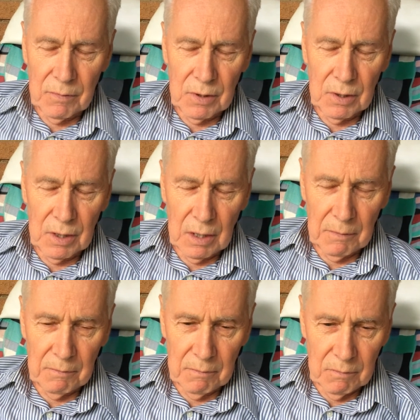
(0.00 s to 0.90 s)
the
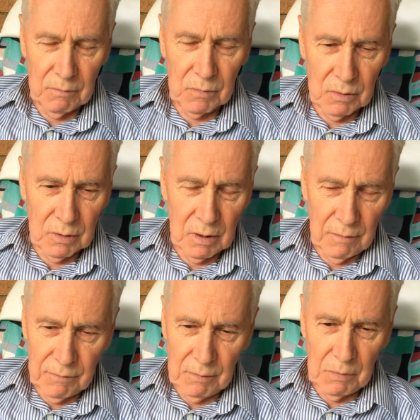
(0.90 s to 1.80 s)

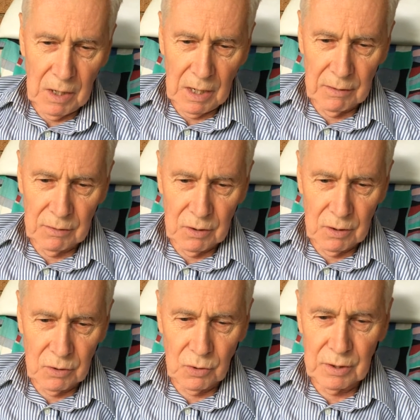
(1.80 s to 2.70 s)
behind
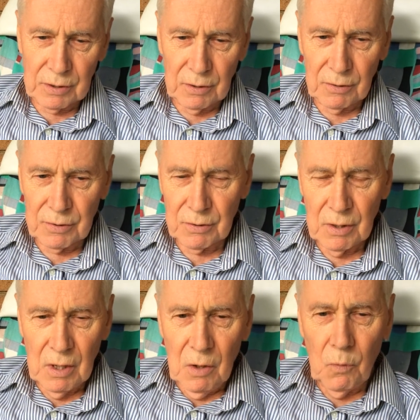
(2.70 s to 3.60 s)
choice skills. And
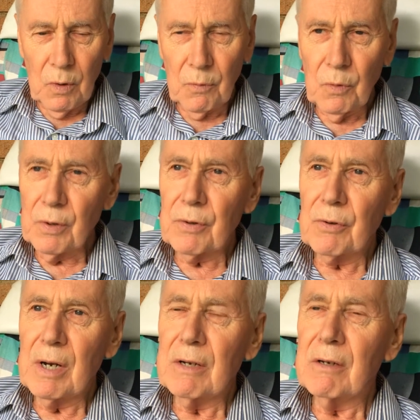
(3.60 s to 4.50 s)
one of the
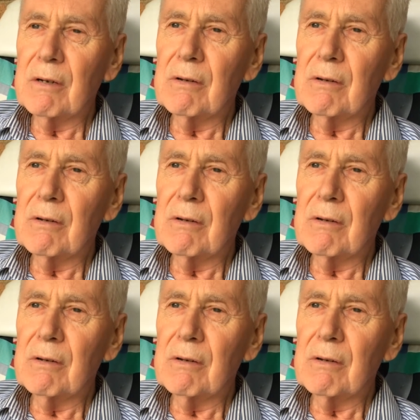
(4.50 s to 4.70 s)
great